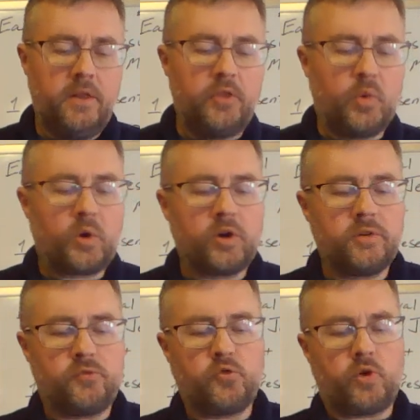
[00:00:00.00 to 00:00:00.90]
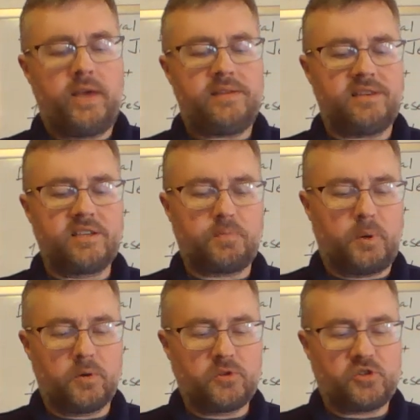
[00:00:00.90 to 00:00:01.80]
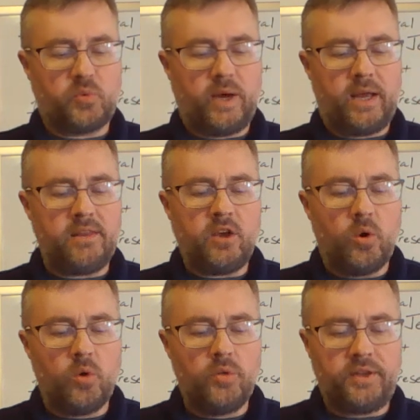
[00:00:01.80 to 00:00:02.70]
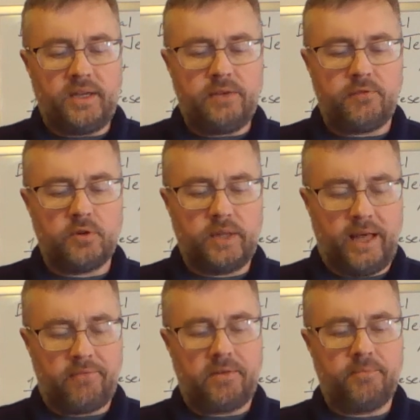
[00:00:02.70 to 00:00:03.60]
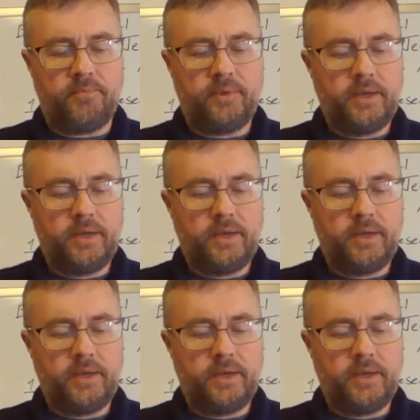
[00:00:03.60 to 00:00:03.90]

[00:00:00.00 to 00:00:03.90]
The word of grace has purged away the old and evil leaven.